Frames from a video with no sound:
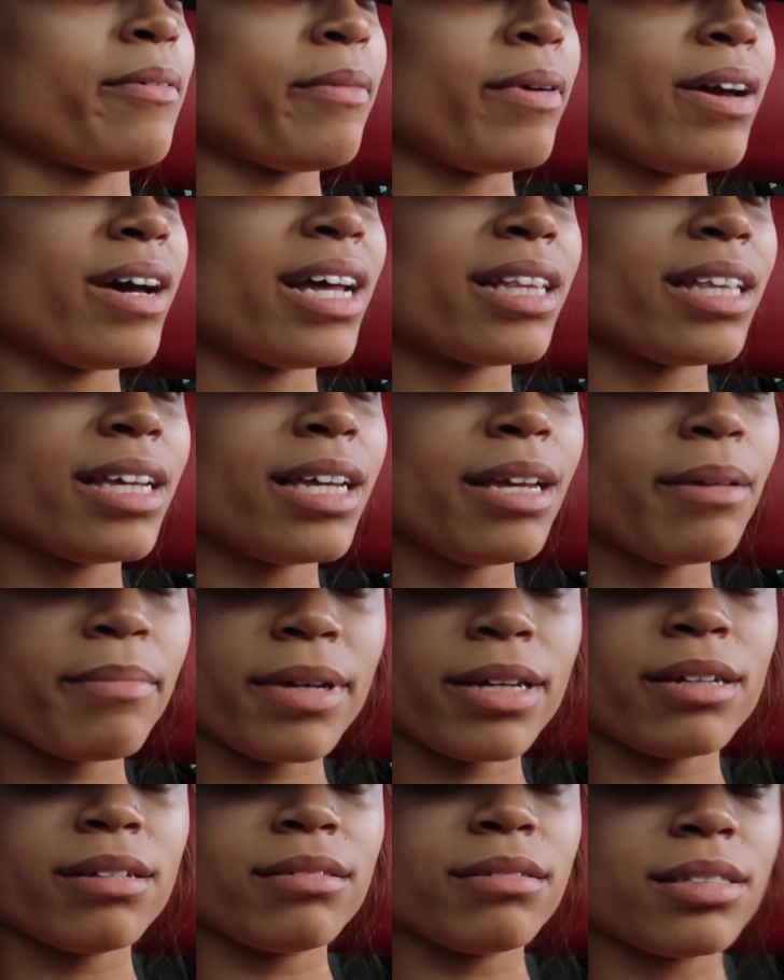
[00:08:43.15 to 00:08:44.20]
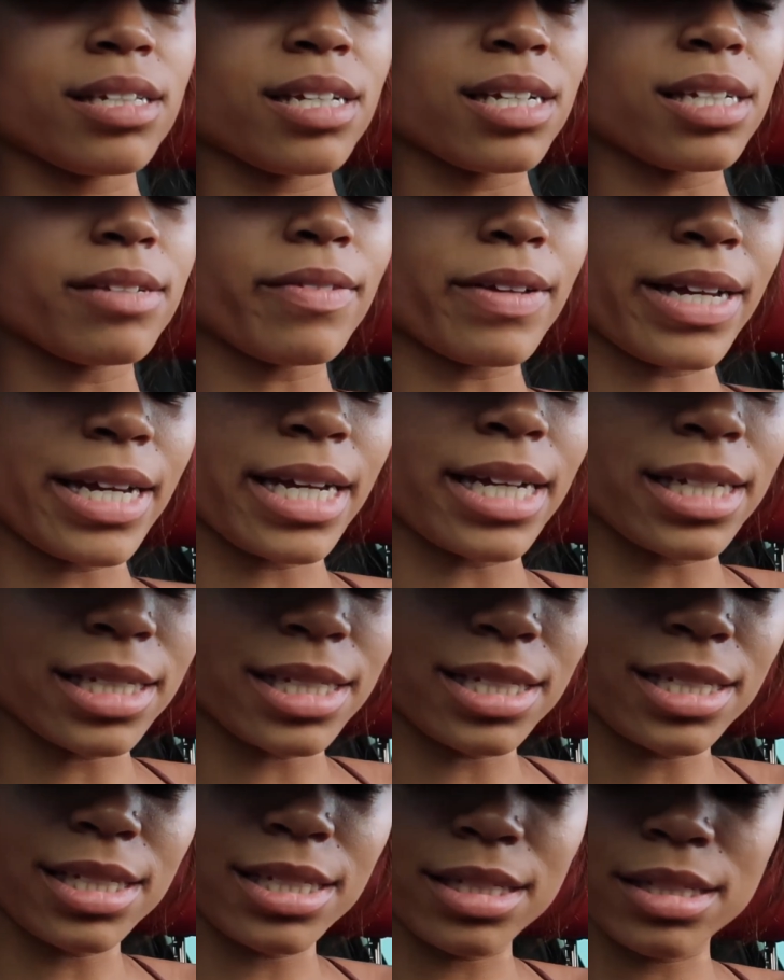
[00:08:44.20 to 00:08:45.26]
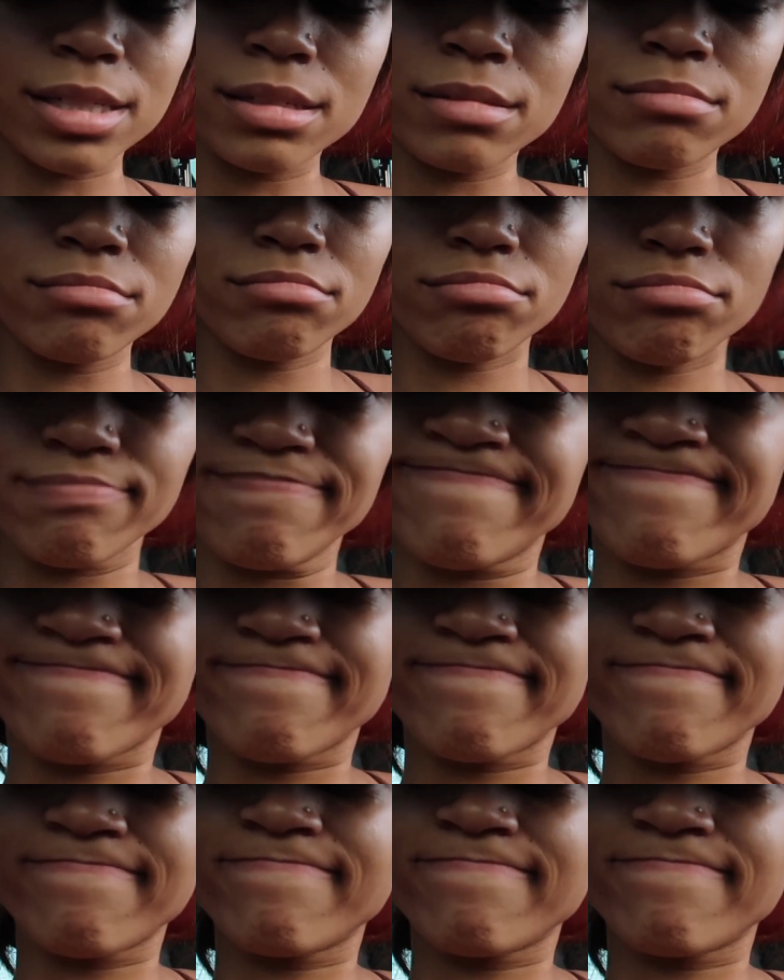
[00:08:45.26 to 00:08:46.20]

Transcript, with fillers: We're gonna have to email Six Flags. Listen to